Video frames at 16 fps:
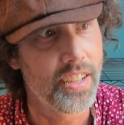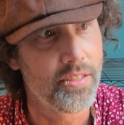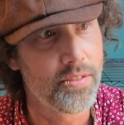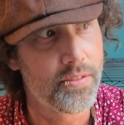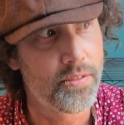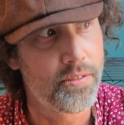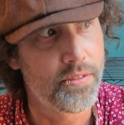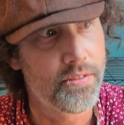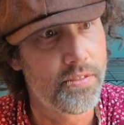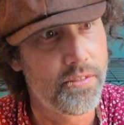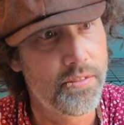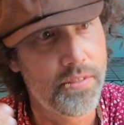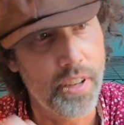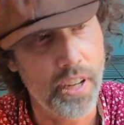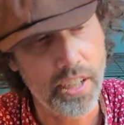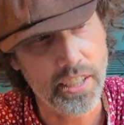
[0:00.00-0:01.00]

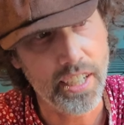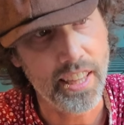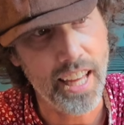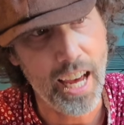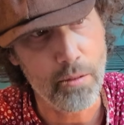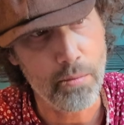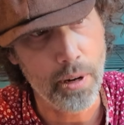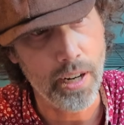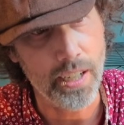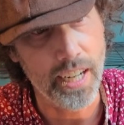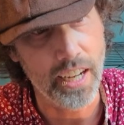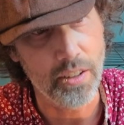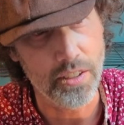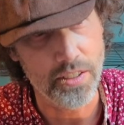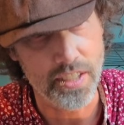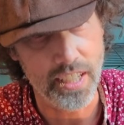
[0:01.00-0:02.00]
figuring that part
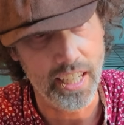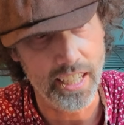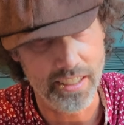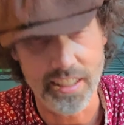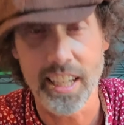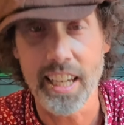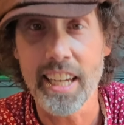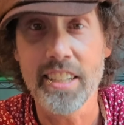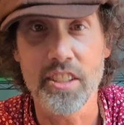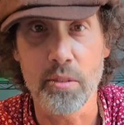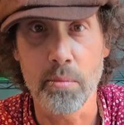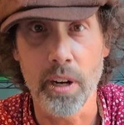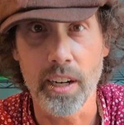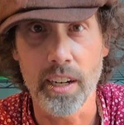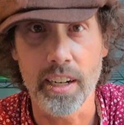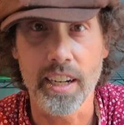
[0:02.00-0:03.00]
out is the easy
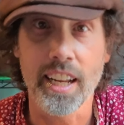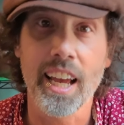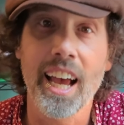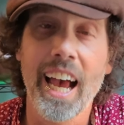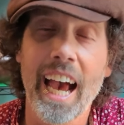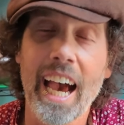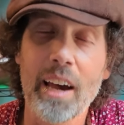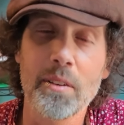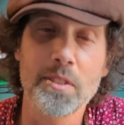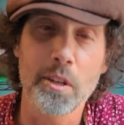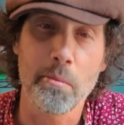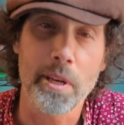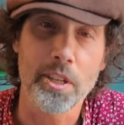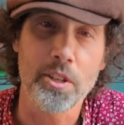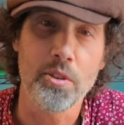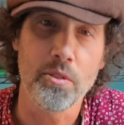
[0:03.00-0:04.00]
part. How does it
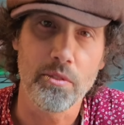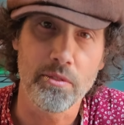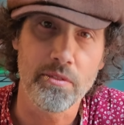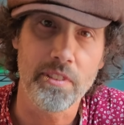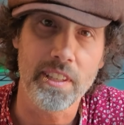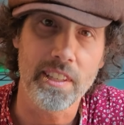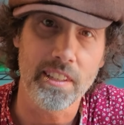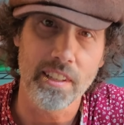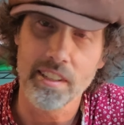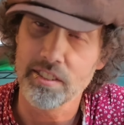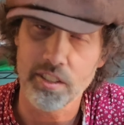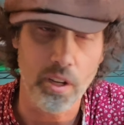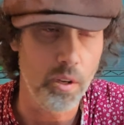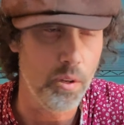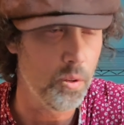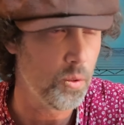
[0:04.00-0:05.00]
make you feel is
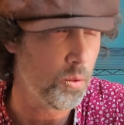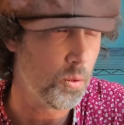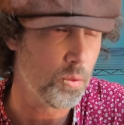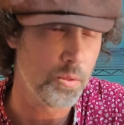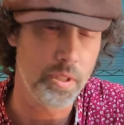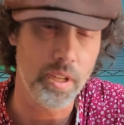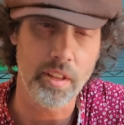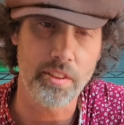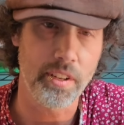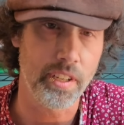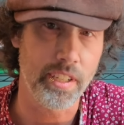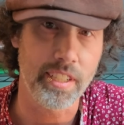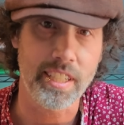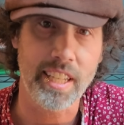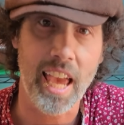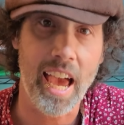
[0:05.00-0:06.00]
a whole nother
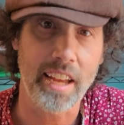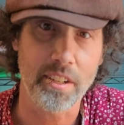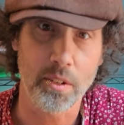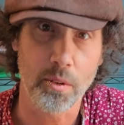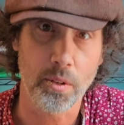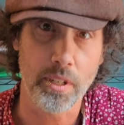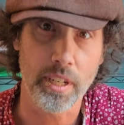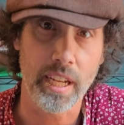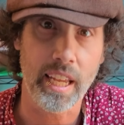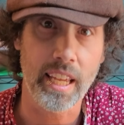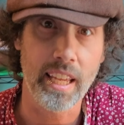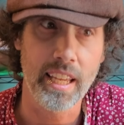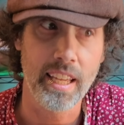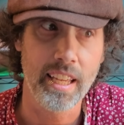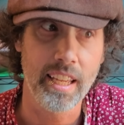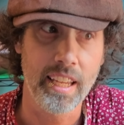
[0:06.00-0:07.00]
category.
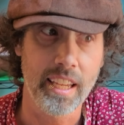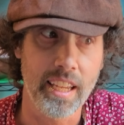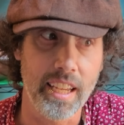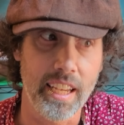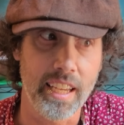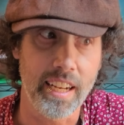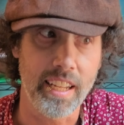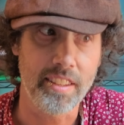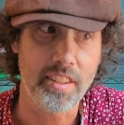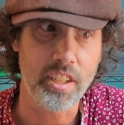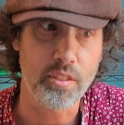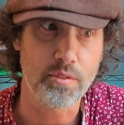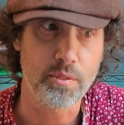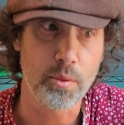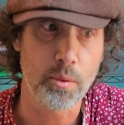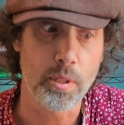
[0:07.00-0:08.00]
And I think
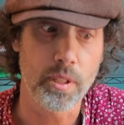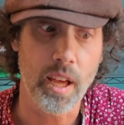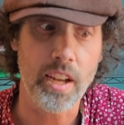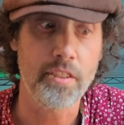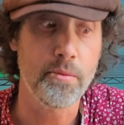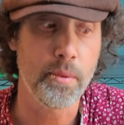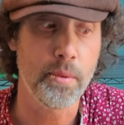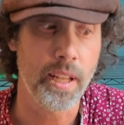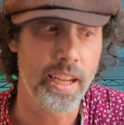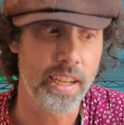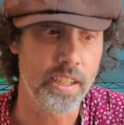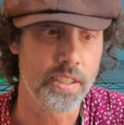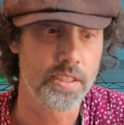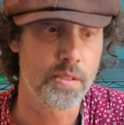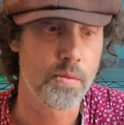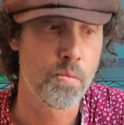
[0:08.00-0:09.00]
for a lot of
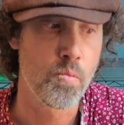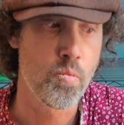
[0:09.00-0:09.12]
players,